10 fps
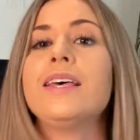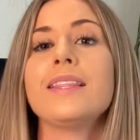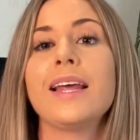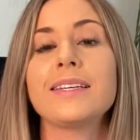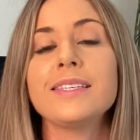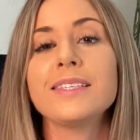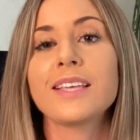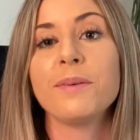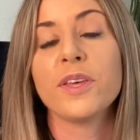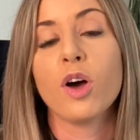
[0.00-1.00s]
The next thing is
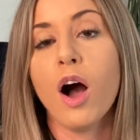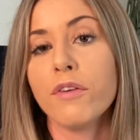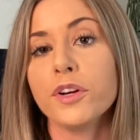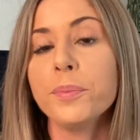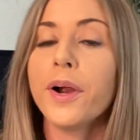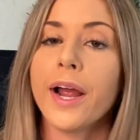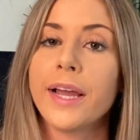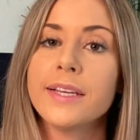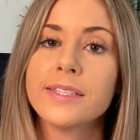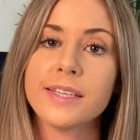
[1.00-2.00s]
going to be the offer
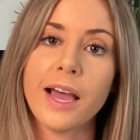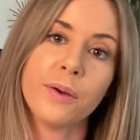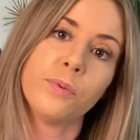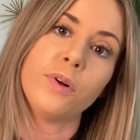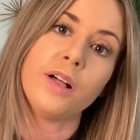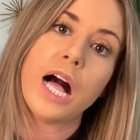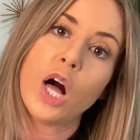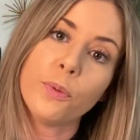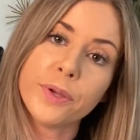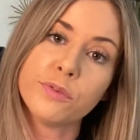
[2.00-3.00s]
price. I will
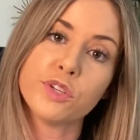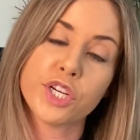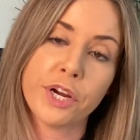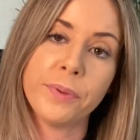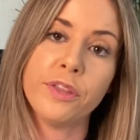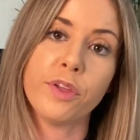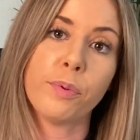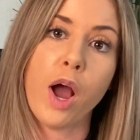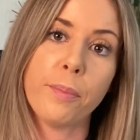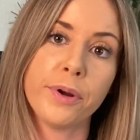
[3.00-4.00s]
help you determine the
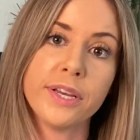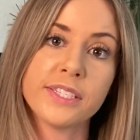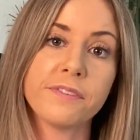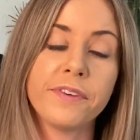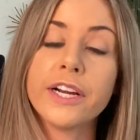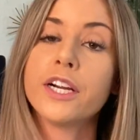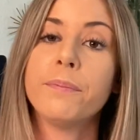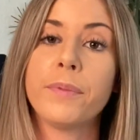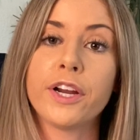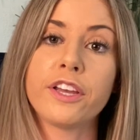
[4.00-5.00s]
property's fair
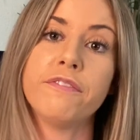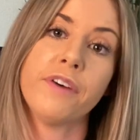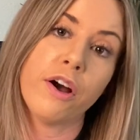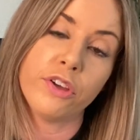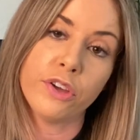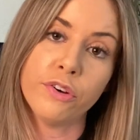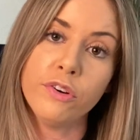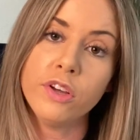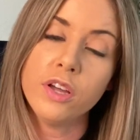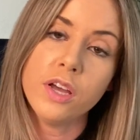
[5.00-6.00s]
market value.
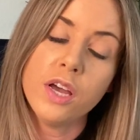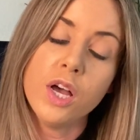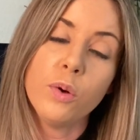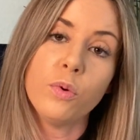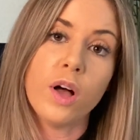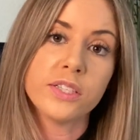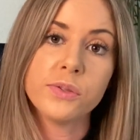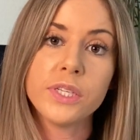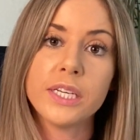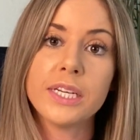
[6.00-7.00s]
We'll also
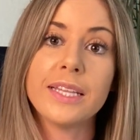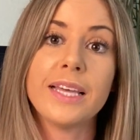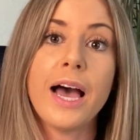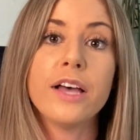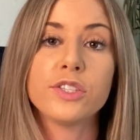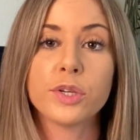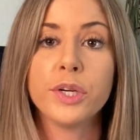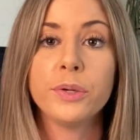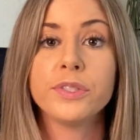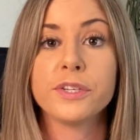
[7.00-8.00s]
need the
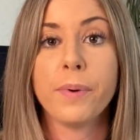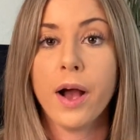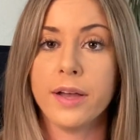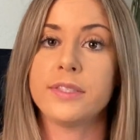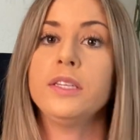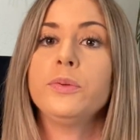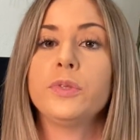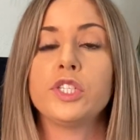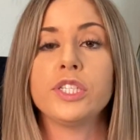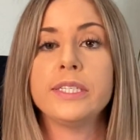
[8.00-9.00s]
escrow deposit,
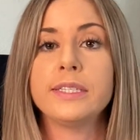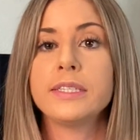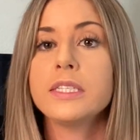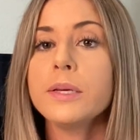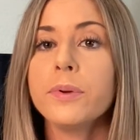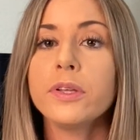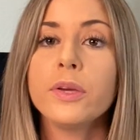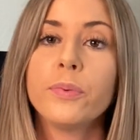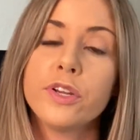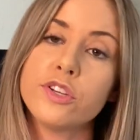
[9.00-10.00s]
which is typically
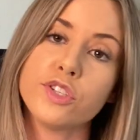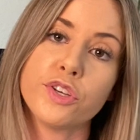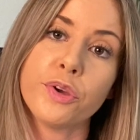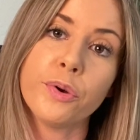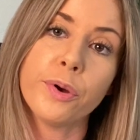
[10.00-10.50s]
1 to 2%